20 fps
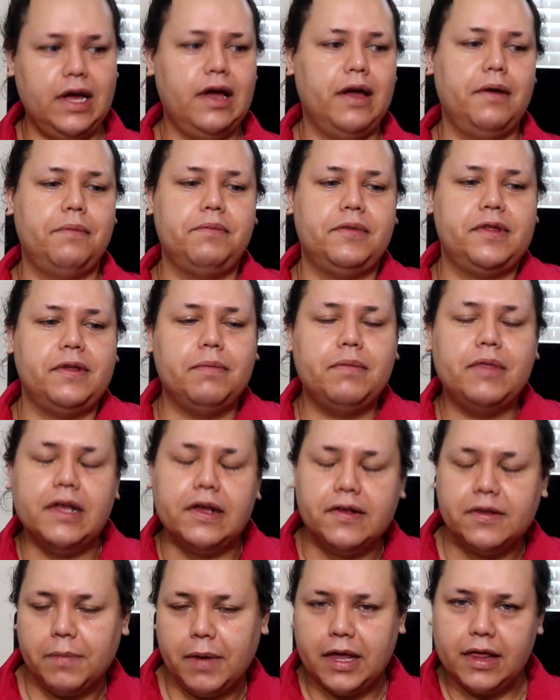Um, some
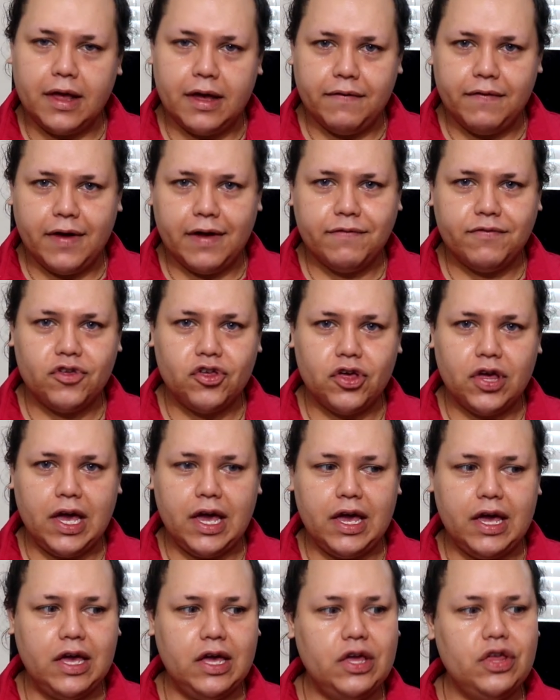things in my life have
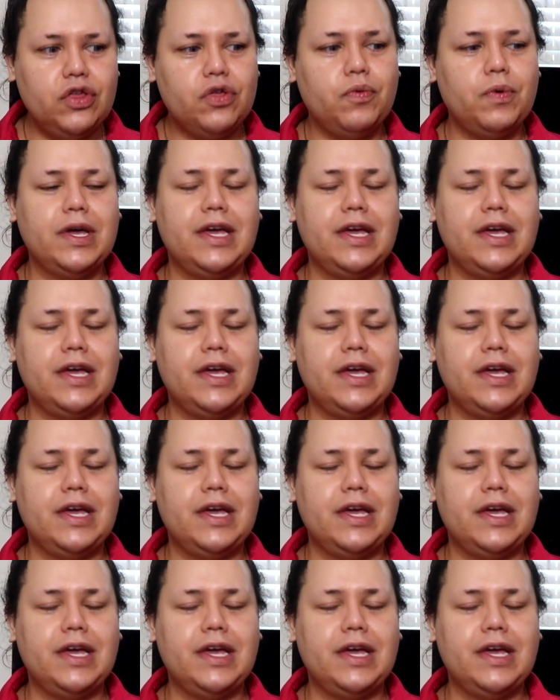changed.